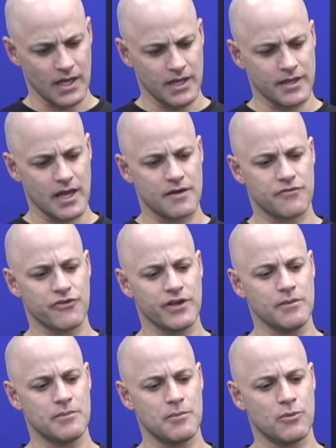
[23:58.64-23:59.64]
In
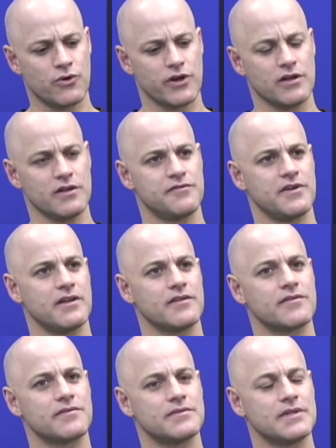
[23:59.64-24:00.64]
every memorial
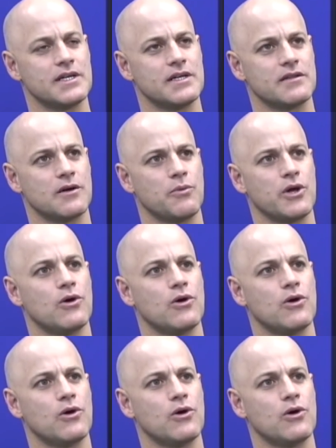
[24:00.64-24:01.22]
event that we